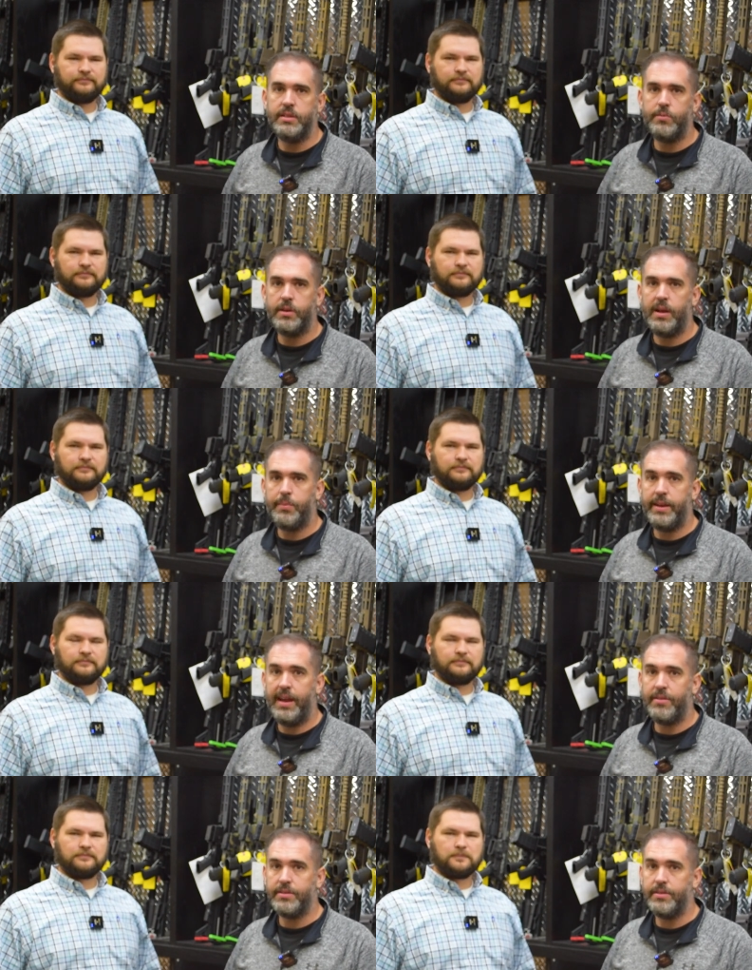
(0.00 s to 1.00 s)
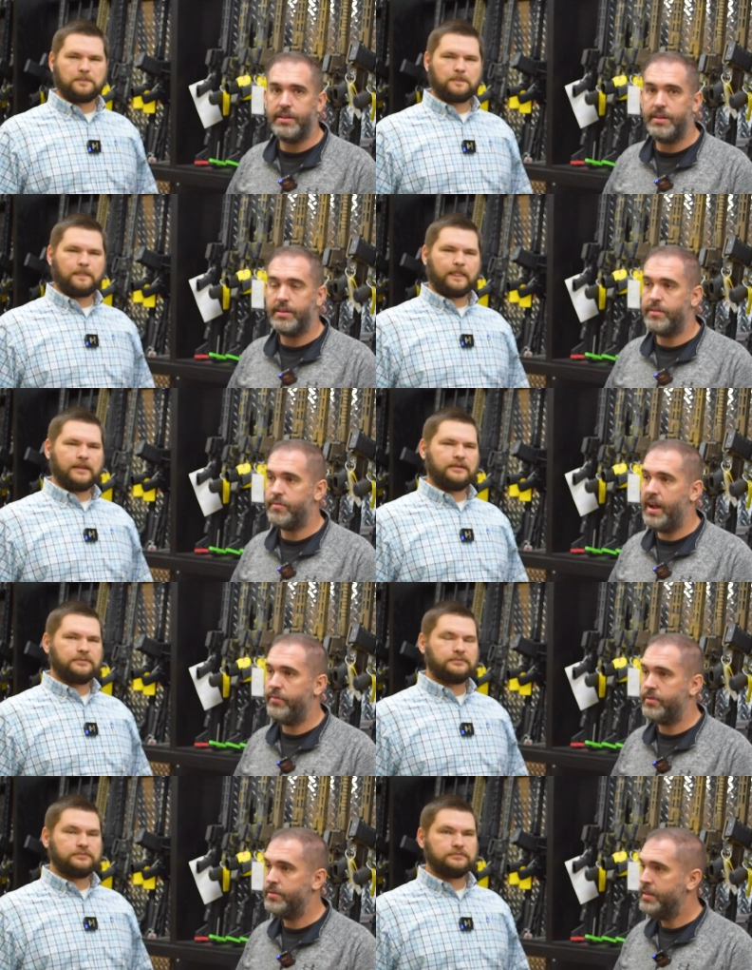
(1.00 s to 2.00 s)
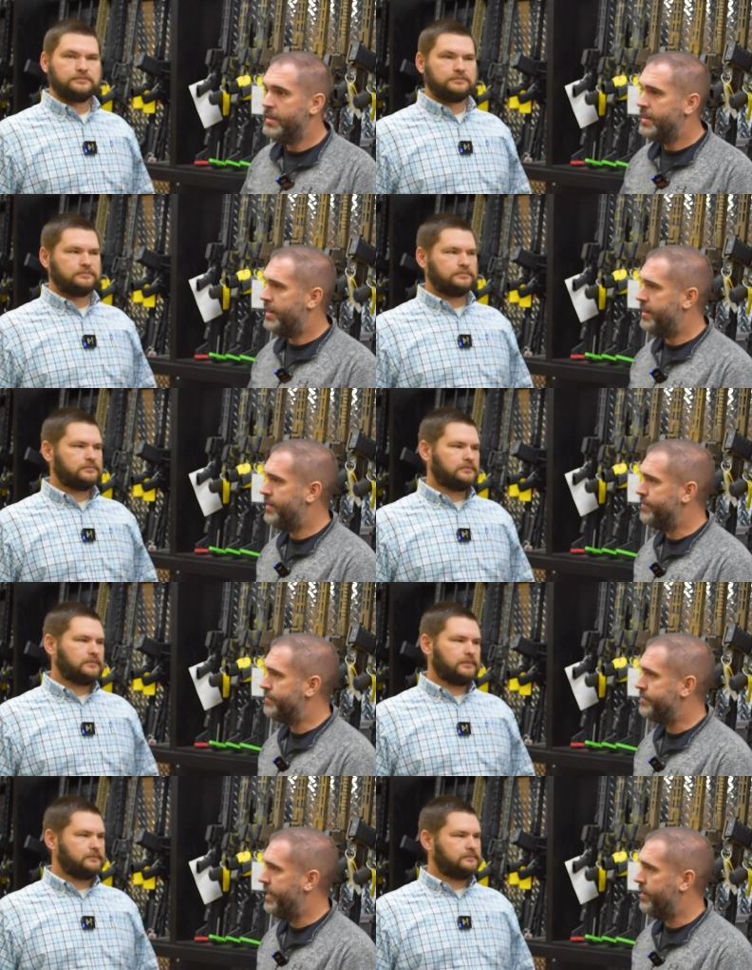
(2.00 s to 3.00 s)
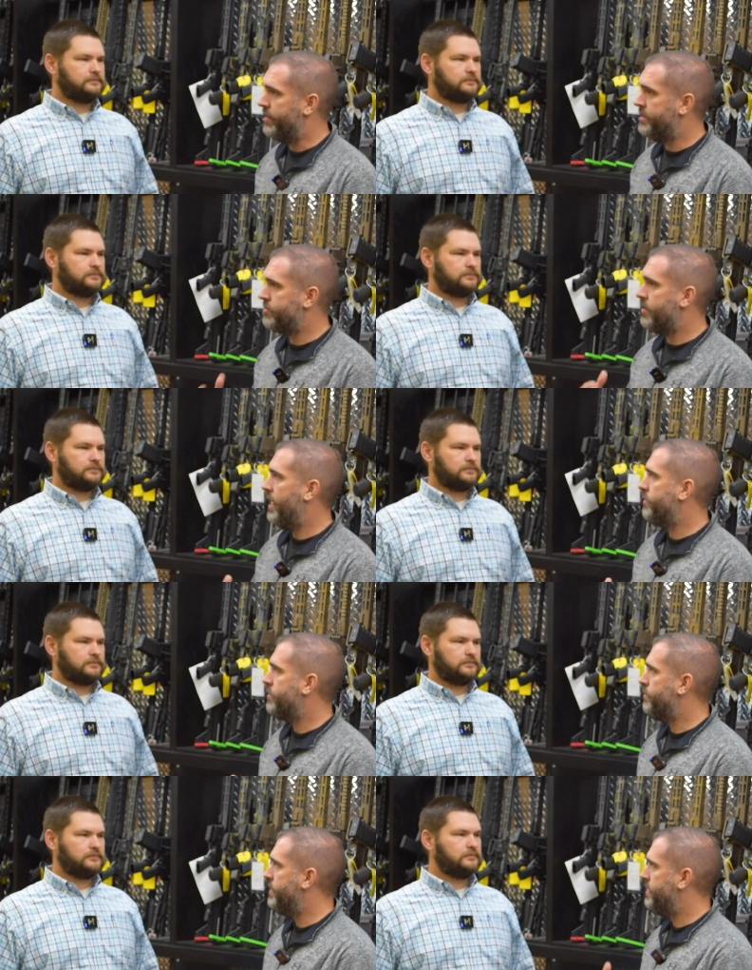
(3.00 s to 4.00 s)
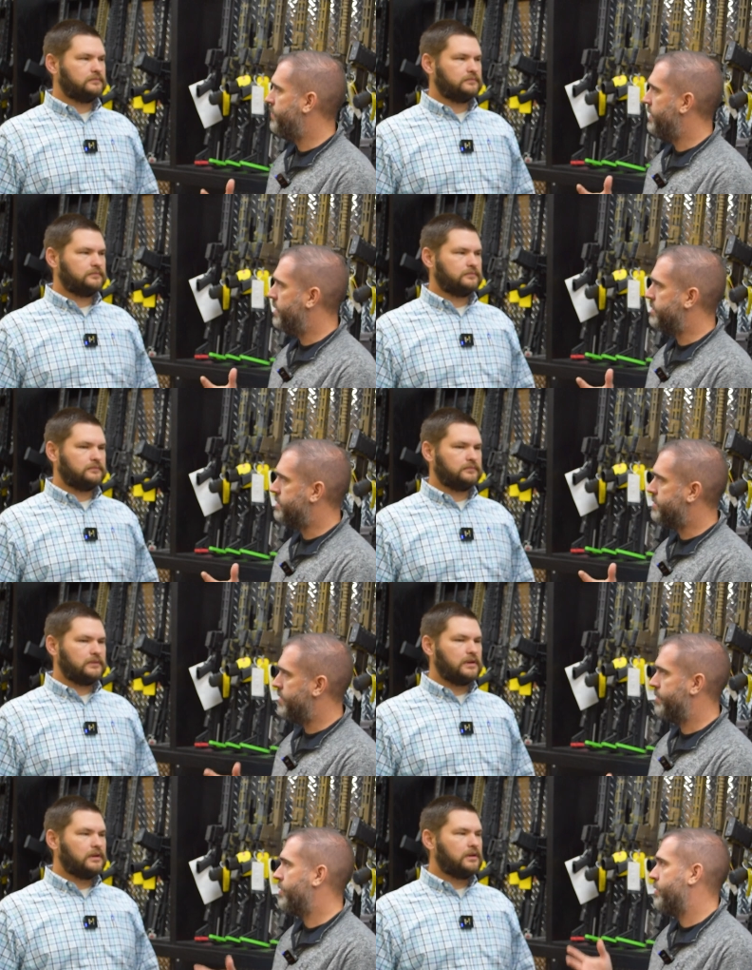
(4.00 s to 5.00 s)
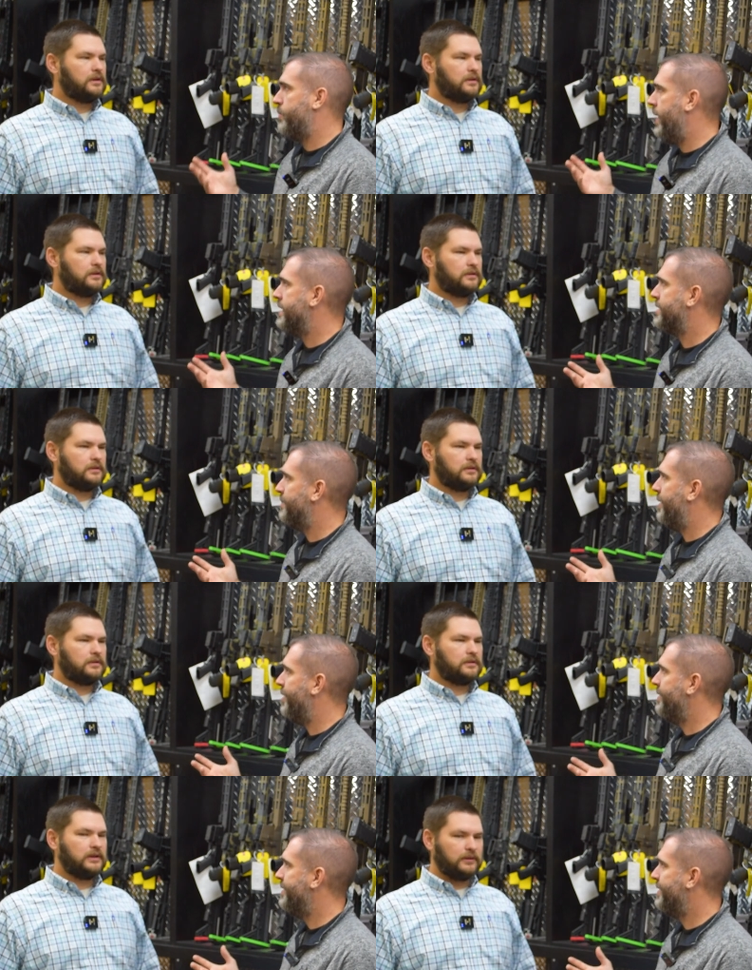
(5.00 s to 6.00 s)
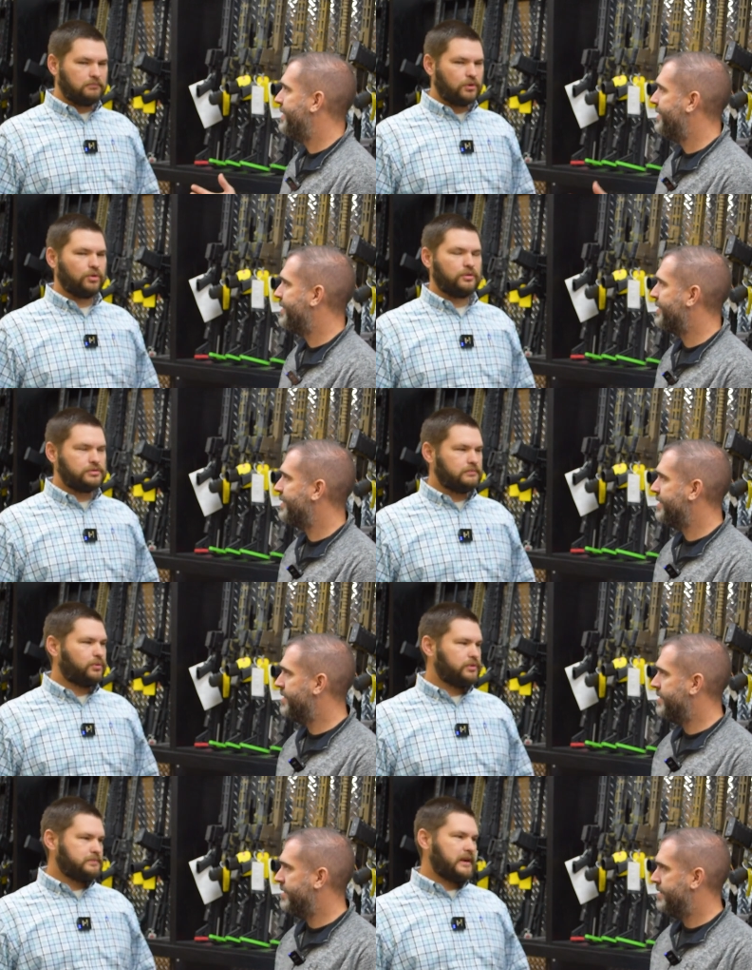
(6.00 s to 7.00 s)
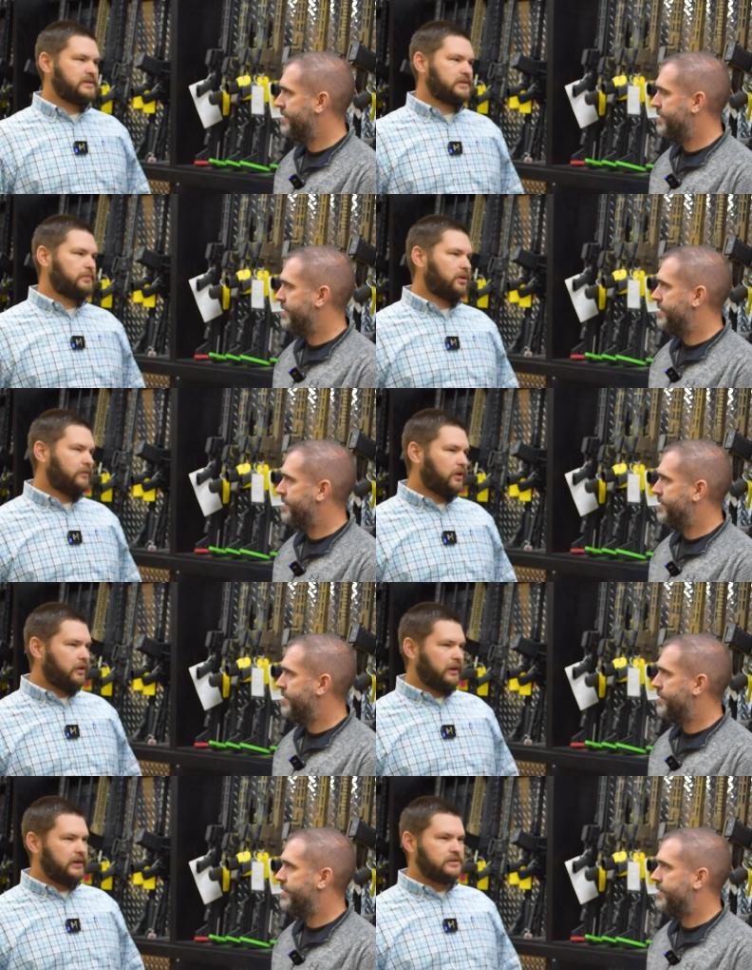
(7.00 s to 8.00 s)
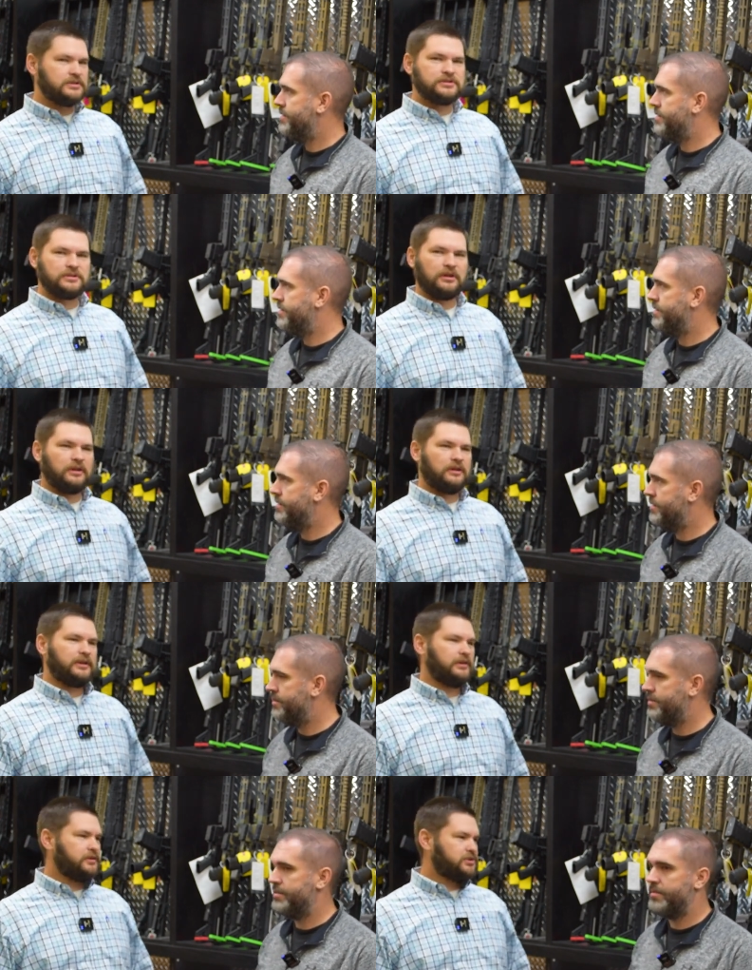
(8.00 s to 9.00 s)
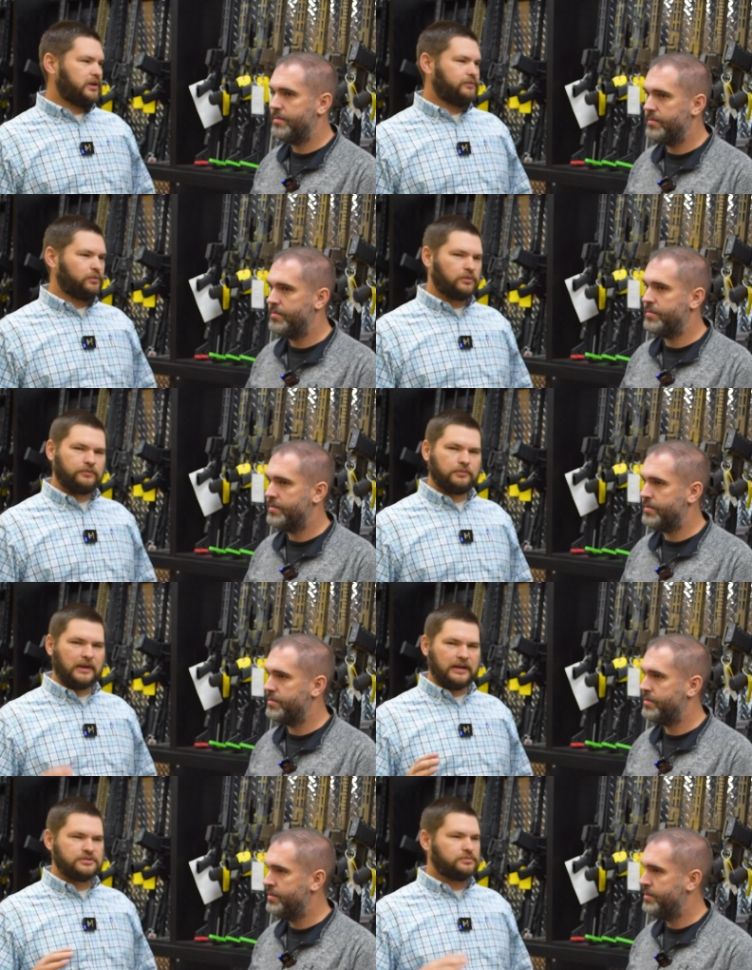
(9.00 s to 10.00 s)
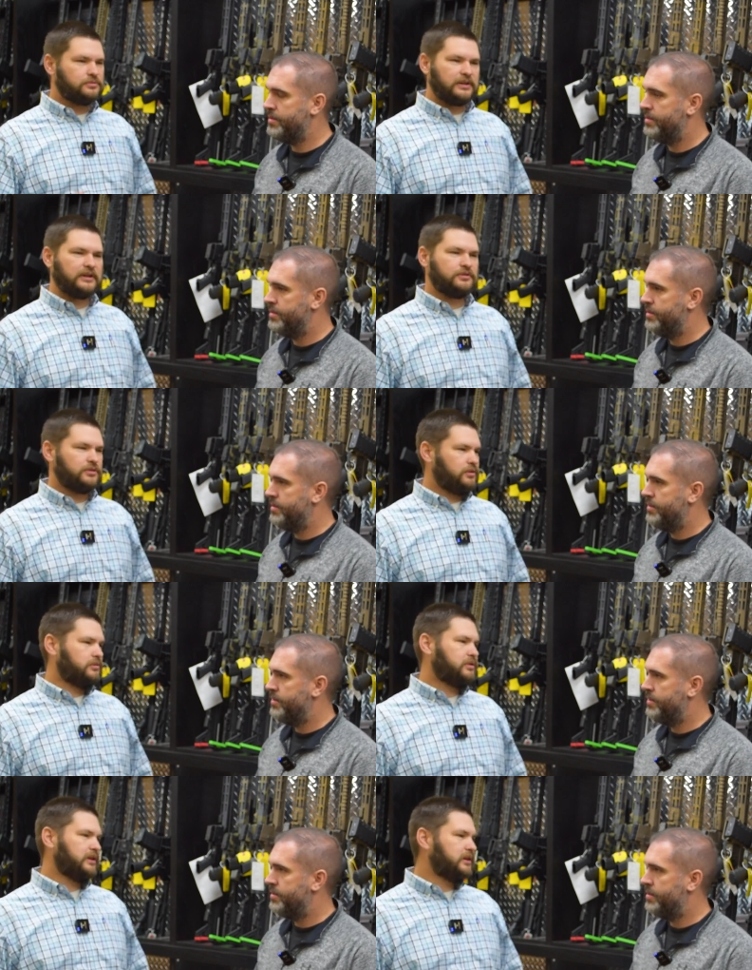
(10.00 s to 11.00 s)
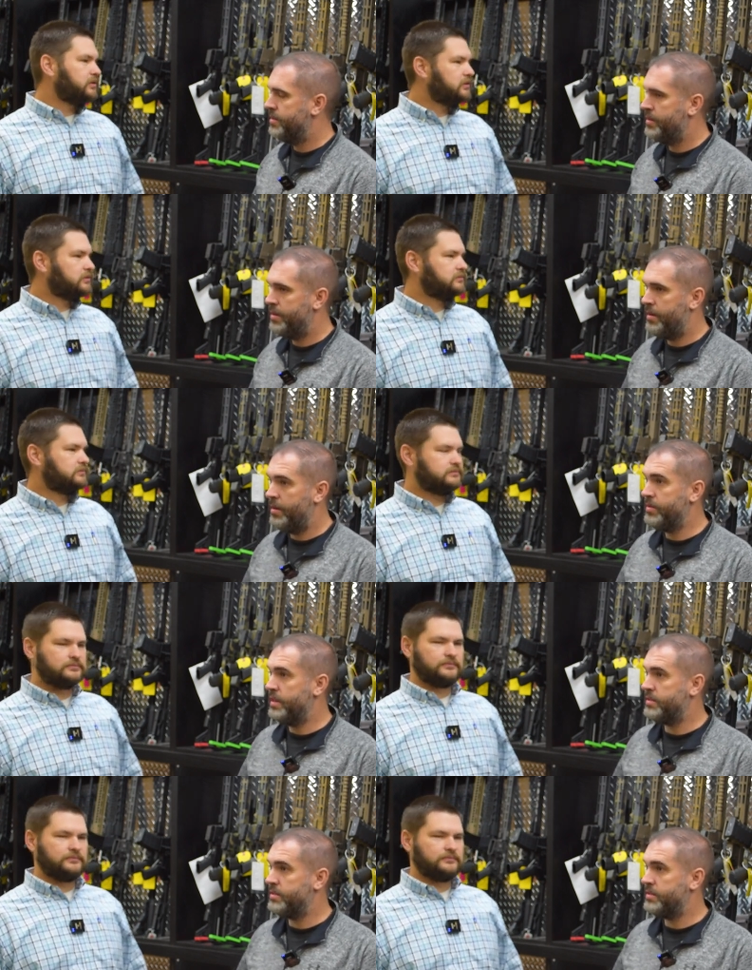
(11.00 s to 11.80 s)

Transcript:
Speaker 1: that we're helping out to conduct a raffle. Now, this raffle benefits, of course, basketball.
Speaker 2: Yeah, girls and boys basketball of all ages here in Jay, Florida, from high school down to the youth leagues.
Speaker 1: Okay,